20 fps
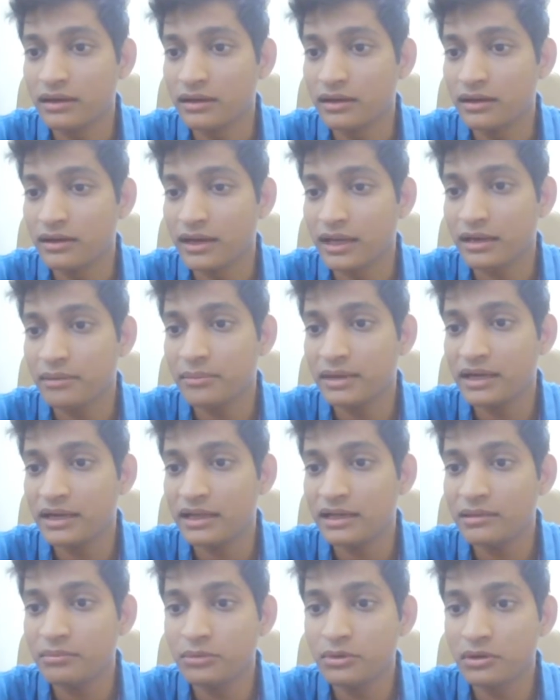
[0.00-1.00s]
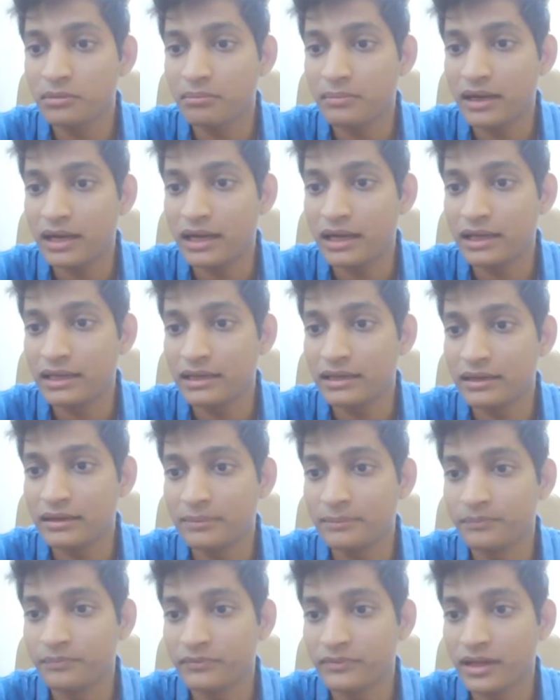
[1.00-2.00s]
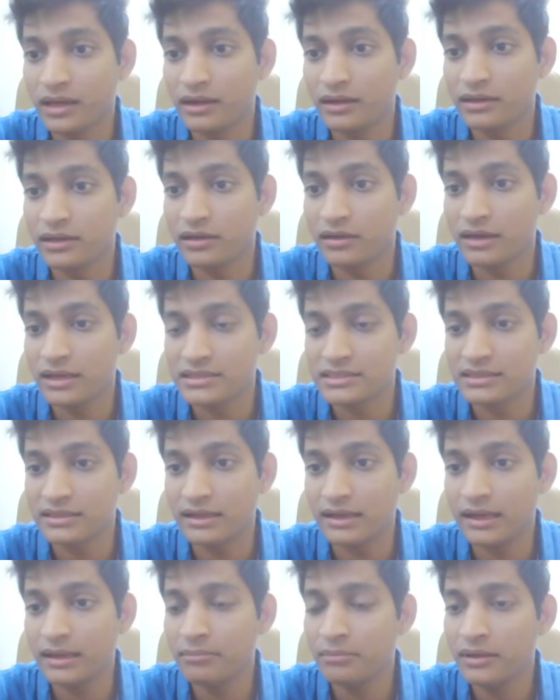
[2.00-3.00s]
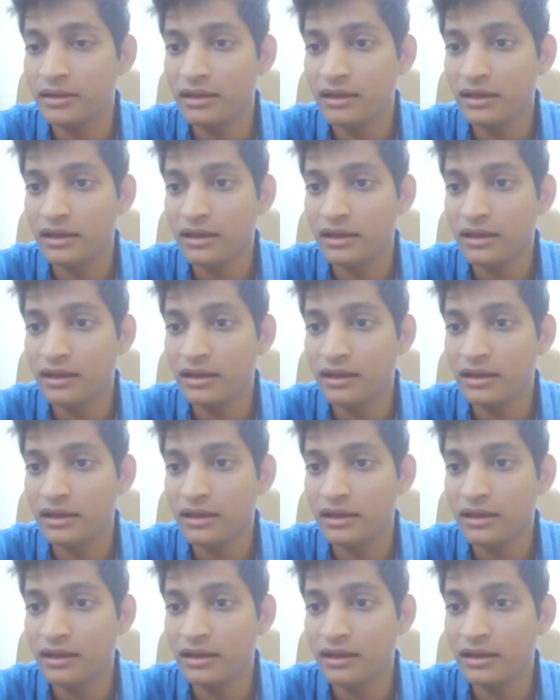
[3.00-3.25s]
recommend any book by Nicholas Taleb.